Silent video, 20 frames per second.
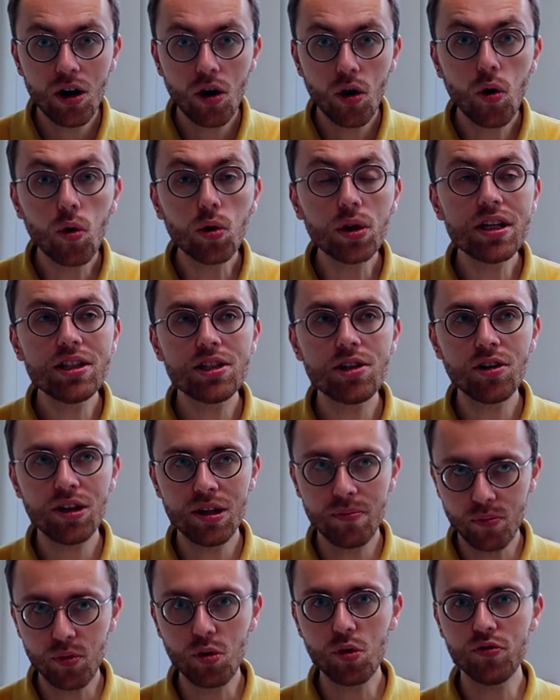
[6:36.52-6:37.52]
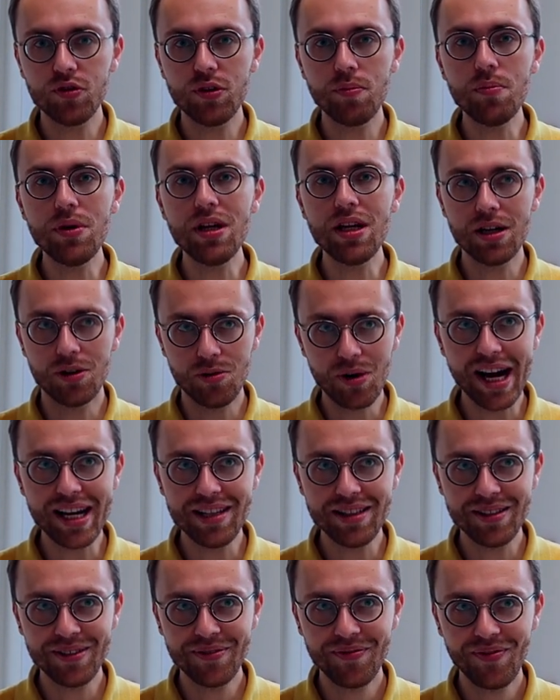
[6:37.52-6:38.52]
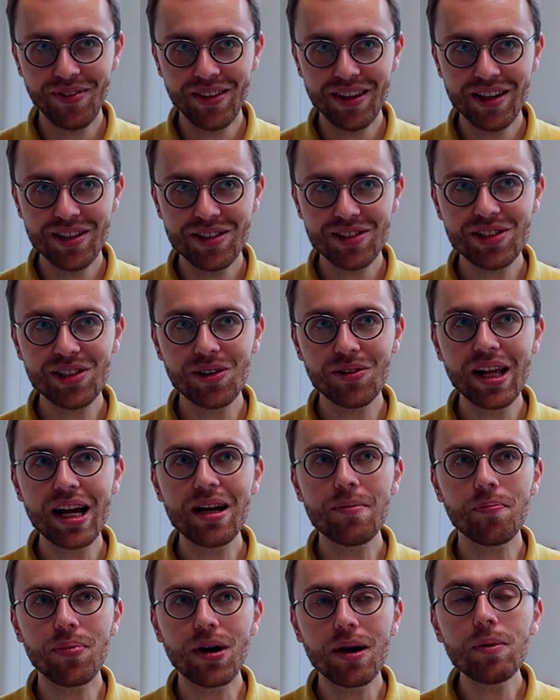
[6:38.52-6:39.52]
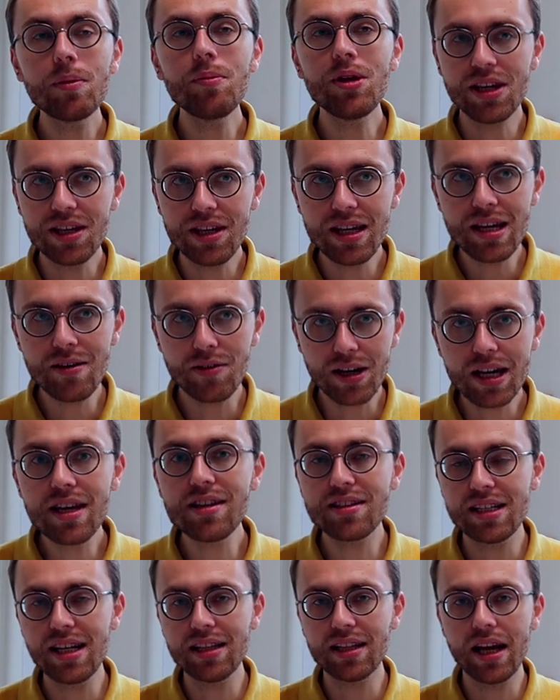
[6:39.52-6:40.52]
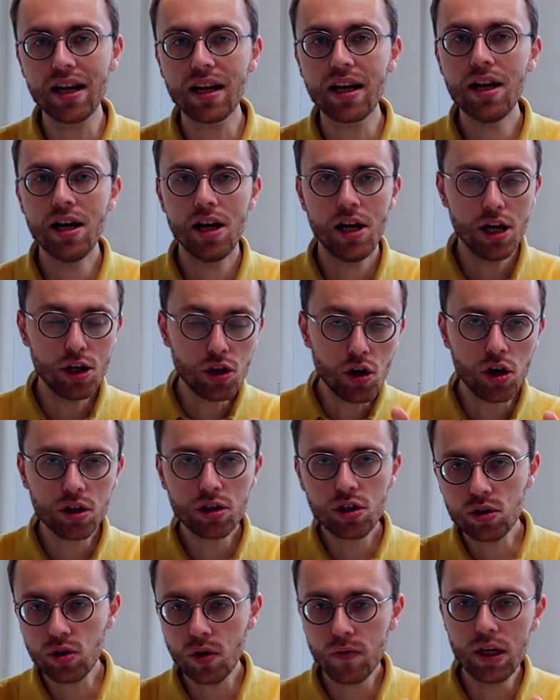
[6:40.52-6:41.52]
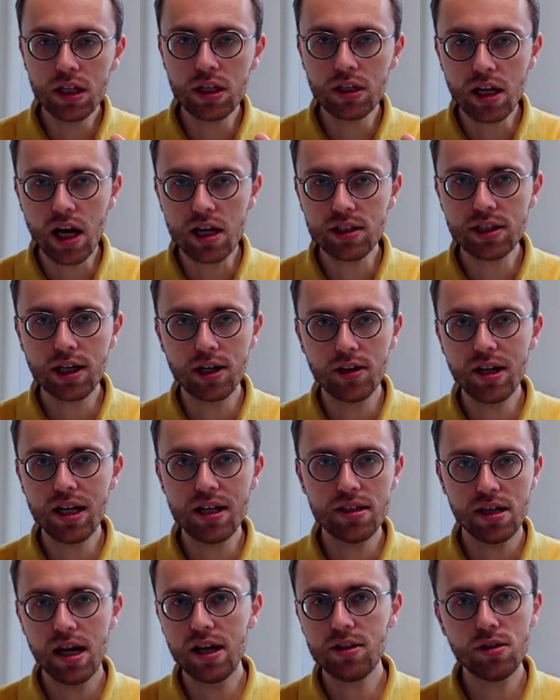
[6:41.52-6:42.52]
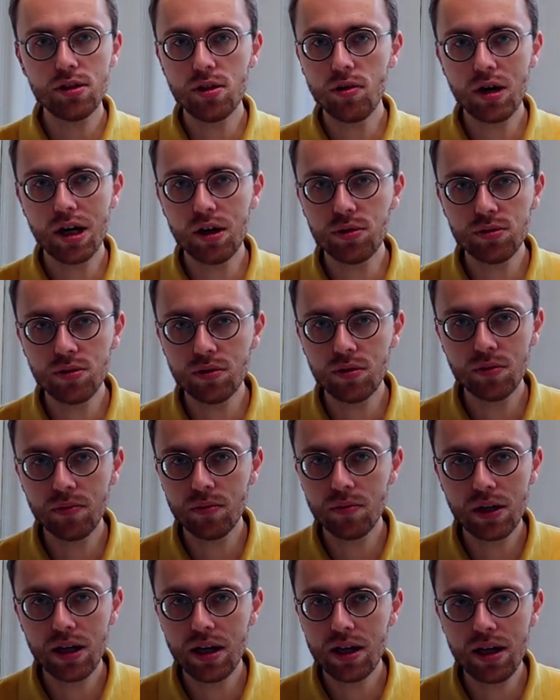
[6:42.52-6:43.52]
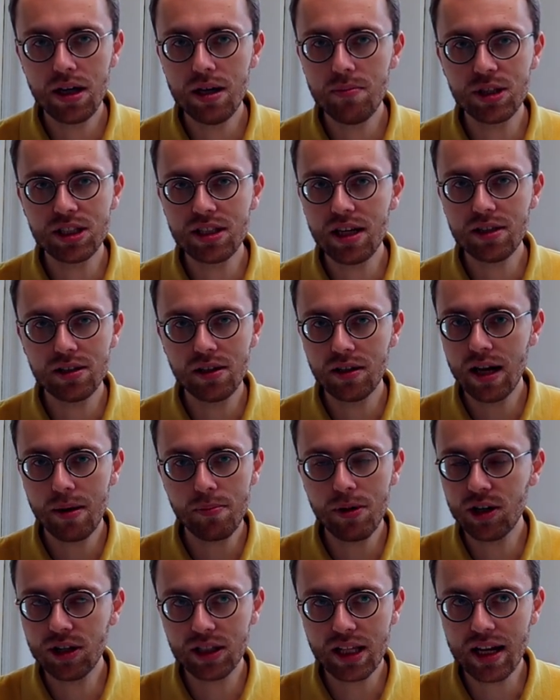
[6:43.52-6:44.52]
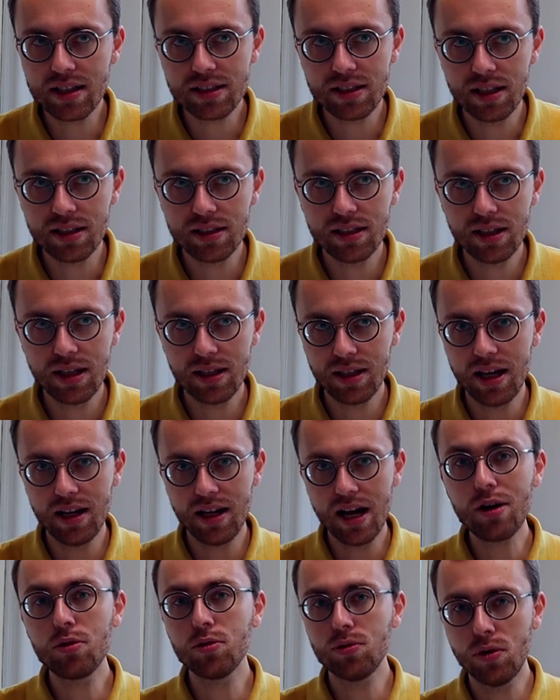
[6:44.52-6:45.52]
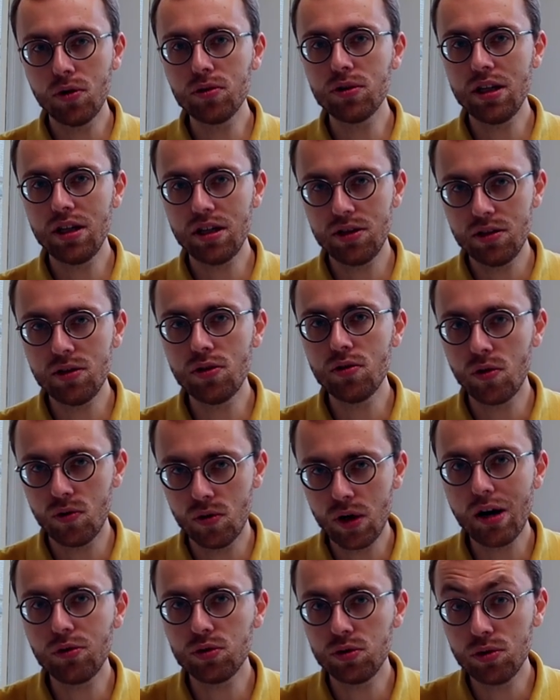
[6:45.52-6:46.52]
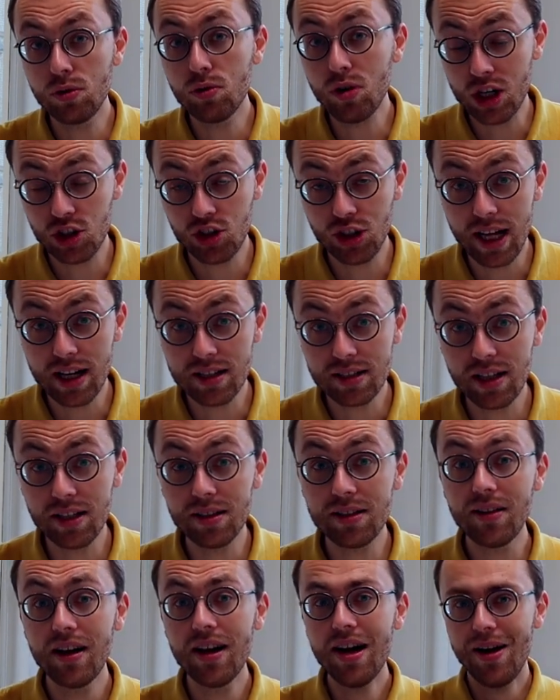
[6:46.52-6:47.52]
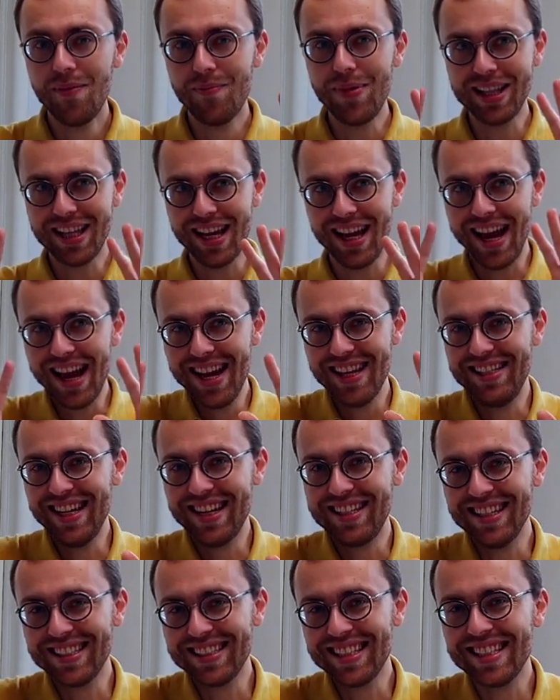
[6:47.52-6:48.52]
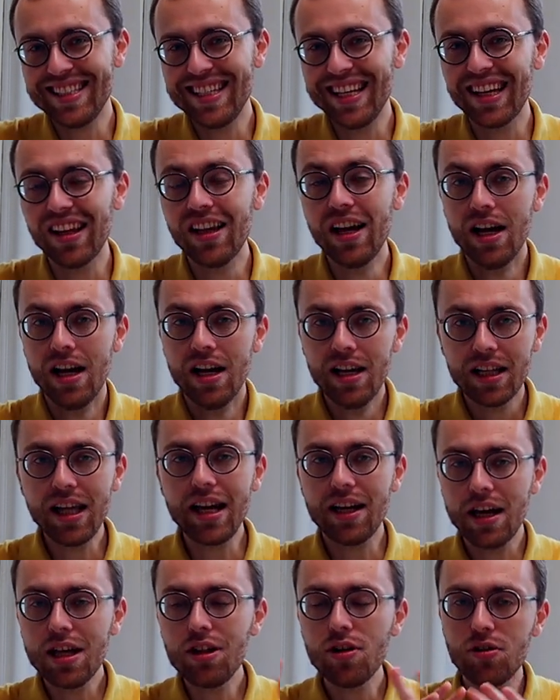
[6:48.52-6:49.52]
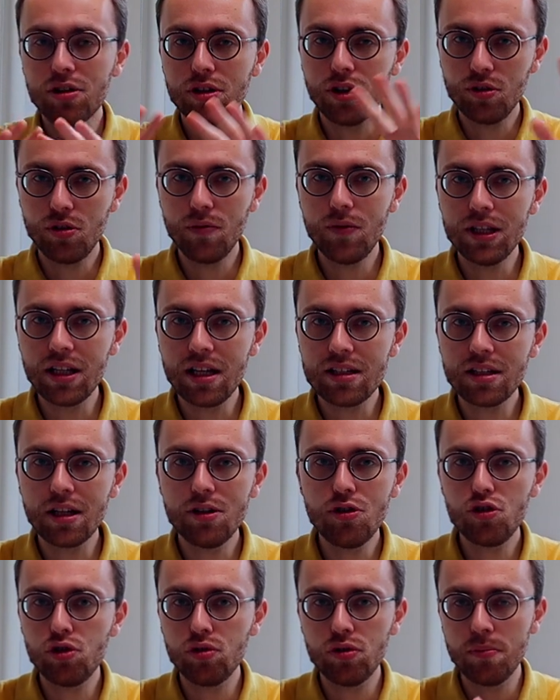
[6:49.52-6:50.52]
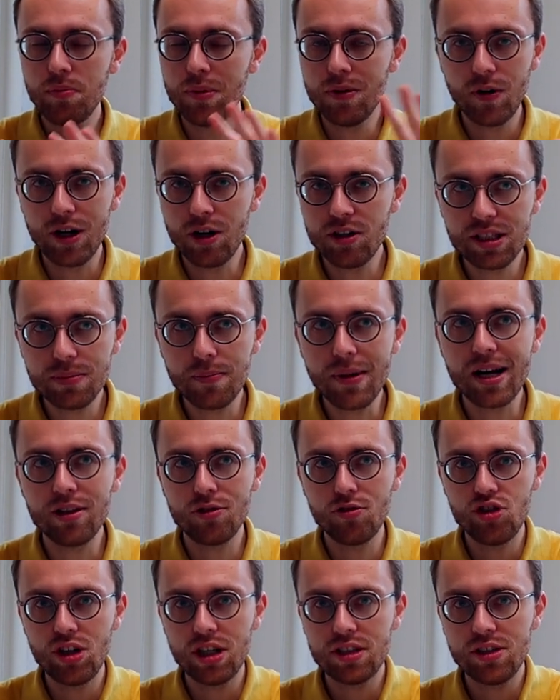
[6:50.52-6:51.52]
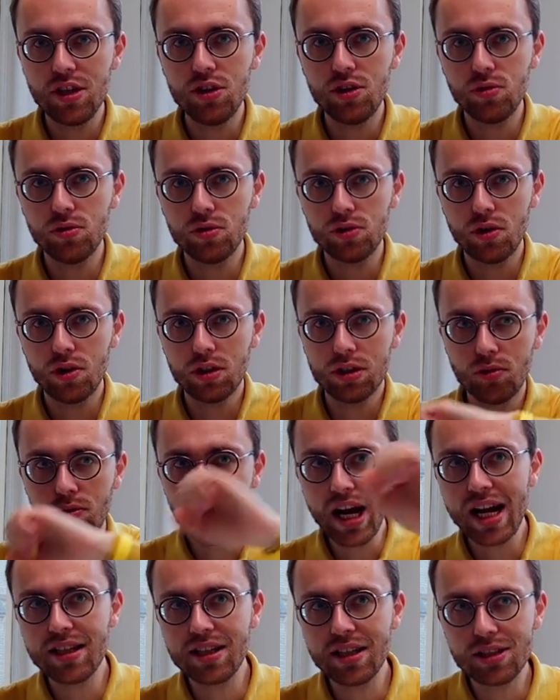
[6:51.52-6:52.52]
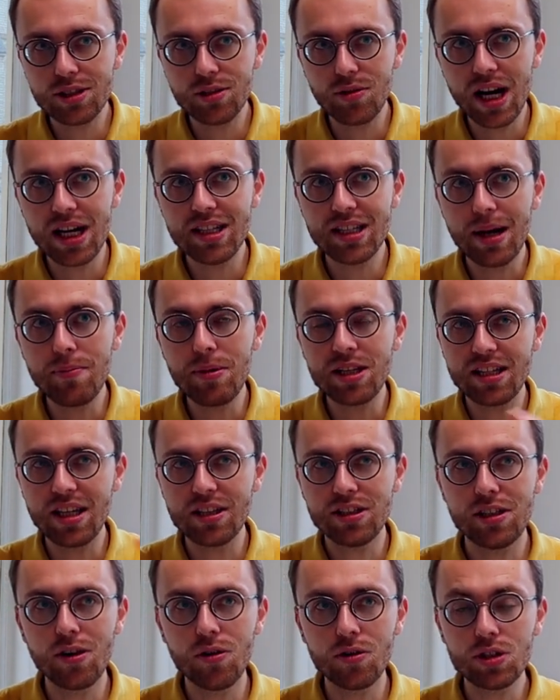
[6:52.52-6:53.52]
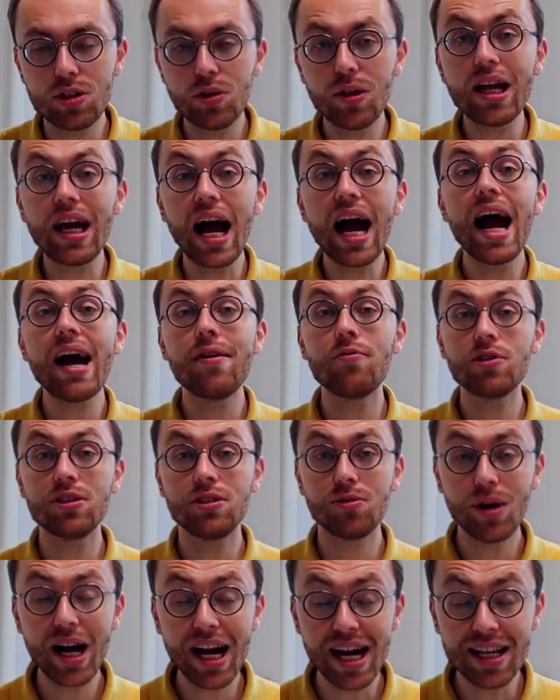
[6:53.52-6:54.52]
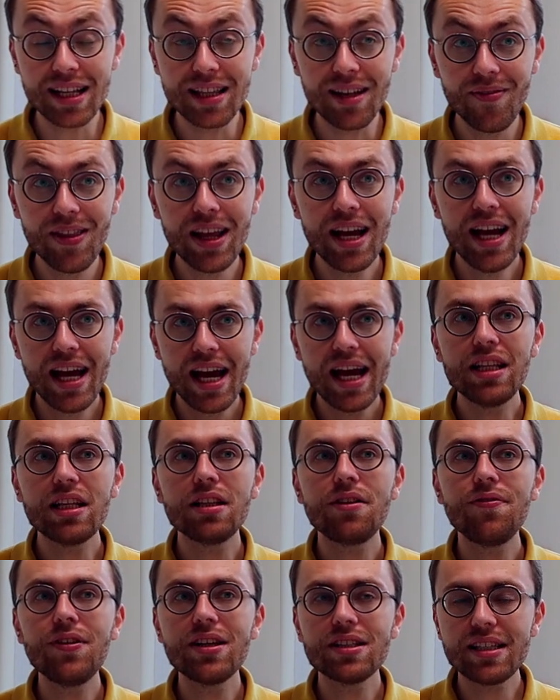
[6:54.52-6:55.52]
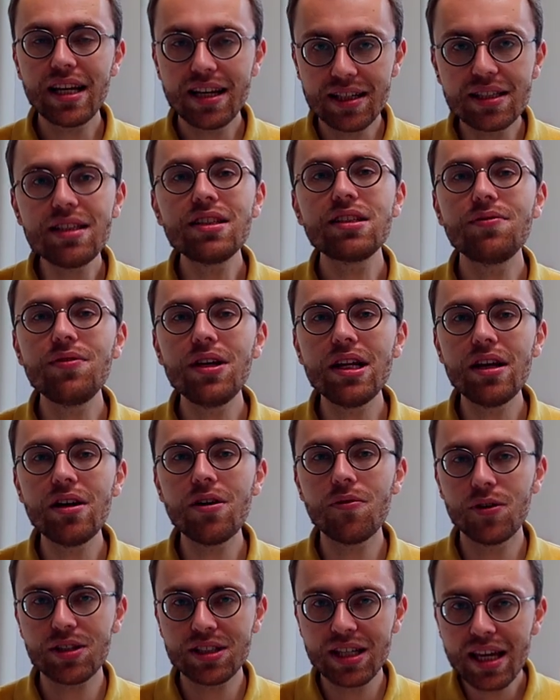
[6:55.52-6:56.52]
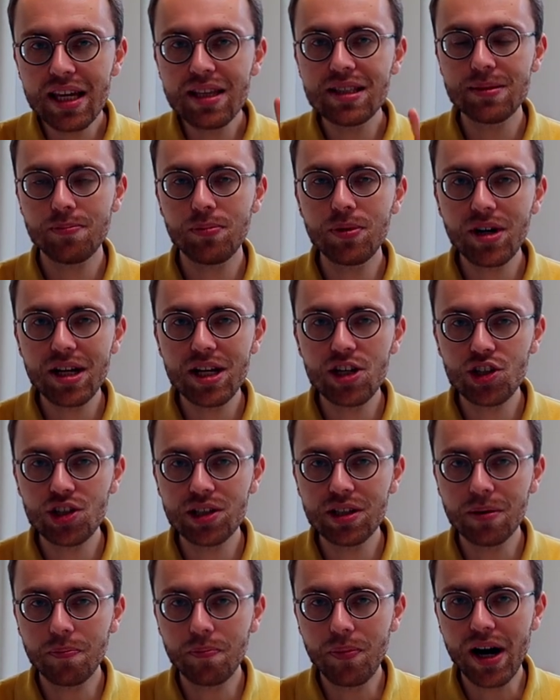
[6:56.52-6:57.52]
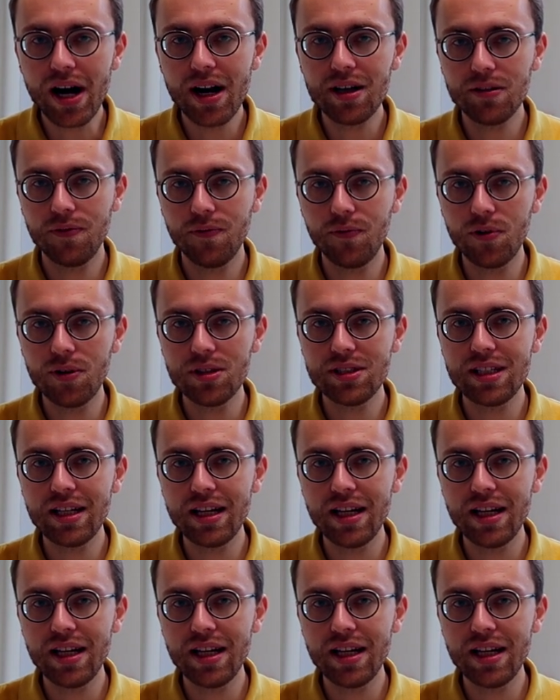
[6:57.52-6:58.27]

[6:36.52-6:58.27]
who literally proved me right. So like probably he said like, in order to win a NASCAR race, I don't know how to imitate American accent. Like, I could only know how to do Russian accent. But, like, this is the deal. Like, in order to win NASCAR, you shouldn't be very smart. You just need to turn right at the right time, and that's all. So, like, I was right. And it feels like this video was an inspirational part for